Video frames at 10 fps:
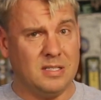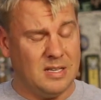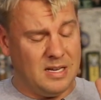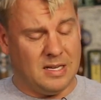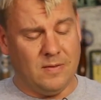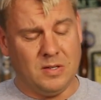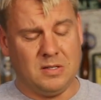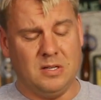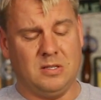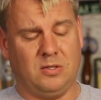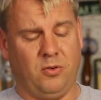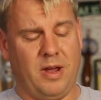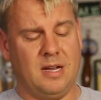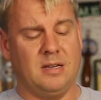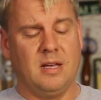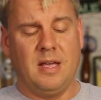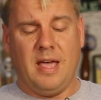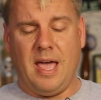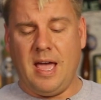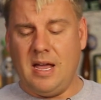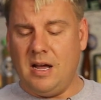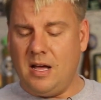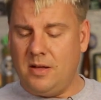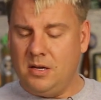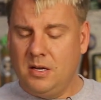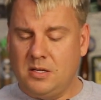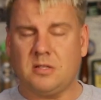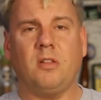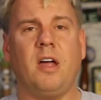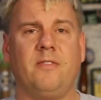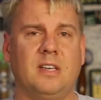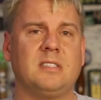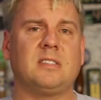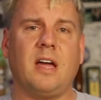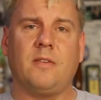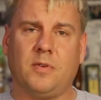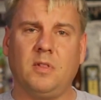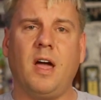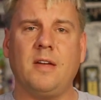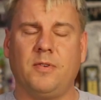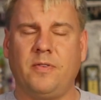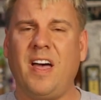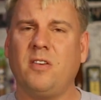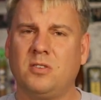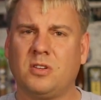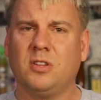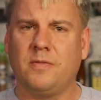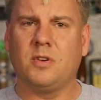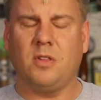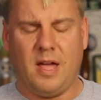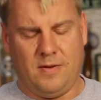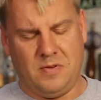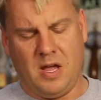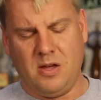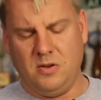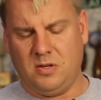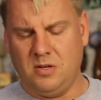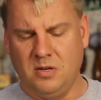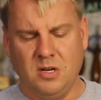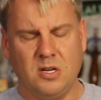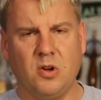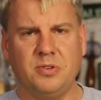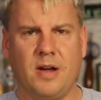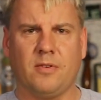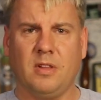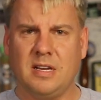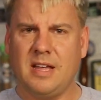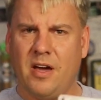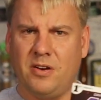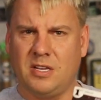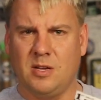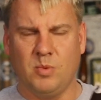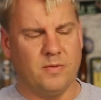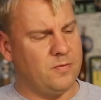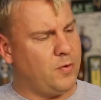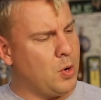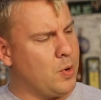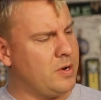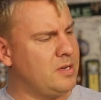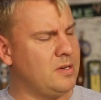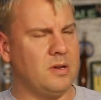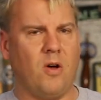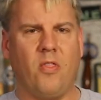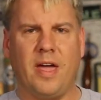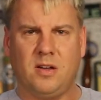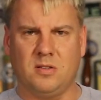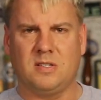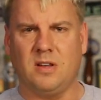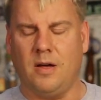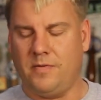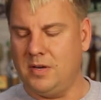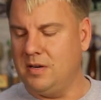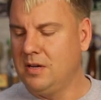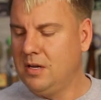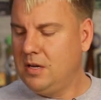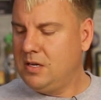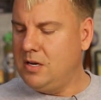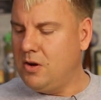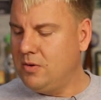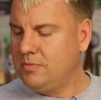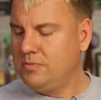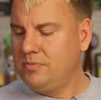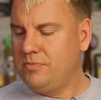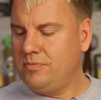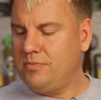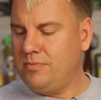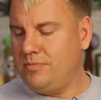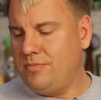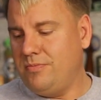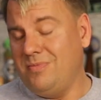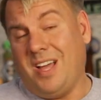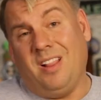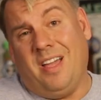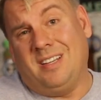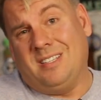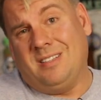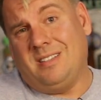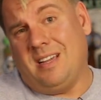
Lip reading: It gives it to you straight, and there's a lot of insight for life of how you should live your life and how you should, you know, never lay down and keep moving forward and all that good stuff. And, you know, I liked it.